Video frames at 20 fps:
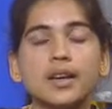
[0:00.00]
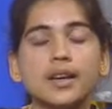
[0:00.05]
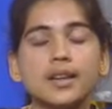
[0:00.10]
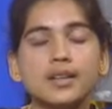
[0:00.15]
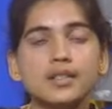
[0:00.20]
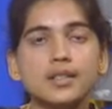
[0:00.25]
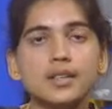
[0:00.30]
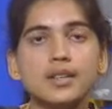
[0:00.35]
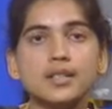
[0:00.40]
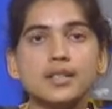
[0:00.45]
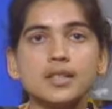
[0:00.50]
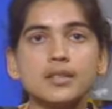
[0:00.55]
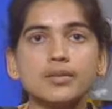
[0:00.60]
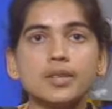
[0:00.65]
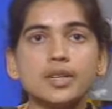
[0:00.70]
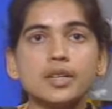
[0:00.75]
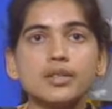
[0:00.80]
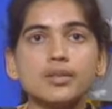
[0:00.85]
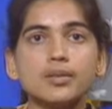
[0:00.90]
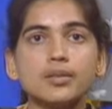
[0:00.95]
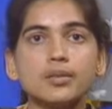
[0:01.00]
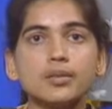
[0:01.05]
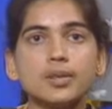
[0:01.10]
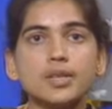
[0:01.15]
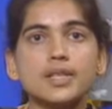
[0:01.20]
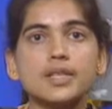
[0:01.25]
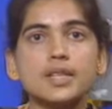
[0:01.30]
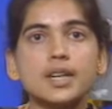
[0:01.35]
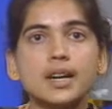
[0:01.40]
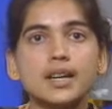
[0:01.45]
In this unit, we will
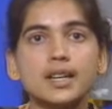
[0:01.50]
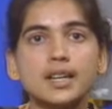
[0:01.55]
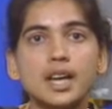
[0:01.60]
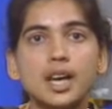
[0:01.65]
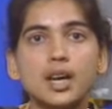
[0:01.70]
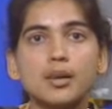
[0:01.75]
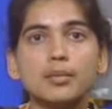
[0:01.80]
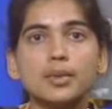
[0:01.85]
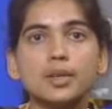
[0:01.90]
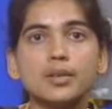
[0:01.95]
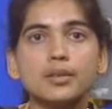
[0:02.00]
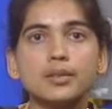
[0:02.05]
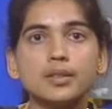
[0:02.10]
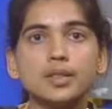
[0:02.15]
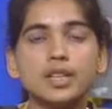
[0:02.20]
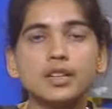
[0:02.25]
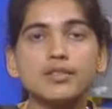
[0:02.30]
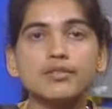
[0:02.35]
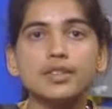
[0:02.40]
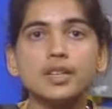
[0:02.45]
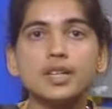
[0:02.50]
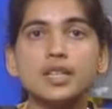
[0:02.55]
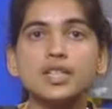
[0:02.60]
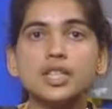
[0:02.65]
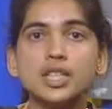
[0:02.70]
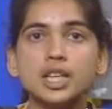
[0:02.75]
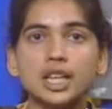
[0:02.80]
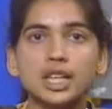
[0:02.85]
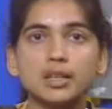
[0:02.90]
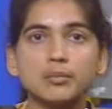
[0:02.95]
study about different
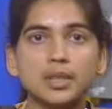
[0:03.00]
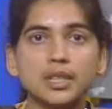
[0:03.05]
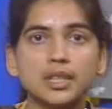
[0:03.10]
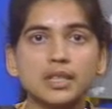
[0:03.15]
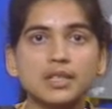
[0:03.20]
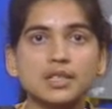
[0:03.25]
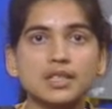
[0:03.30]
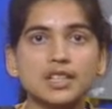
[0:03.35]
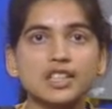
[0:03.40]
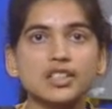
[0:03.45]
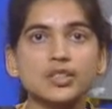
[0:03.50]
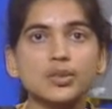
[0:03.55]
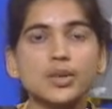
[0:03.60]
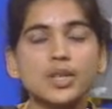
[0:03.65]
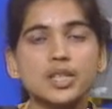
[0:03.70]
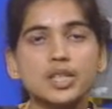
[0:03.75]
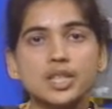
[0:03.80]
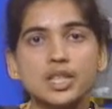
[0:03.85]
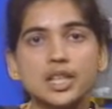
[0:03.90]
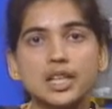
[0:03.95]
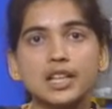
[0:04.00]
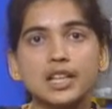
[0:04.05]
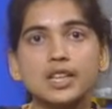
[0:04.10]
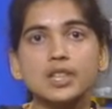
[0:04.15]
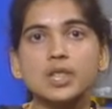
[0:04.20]
chilling methods like quick chilling,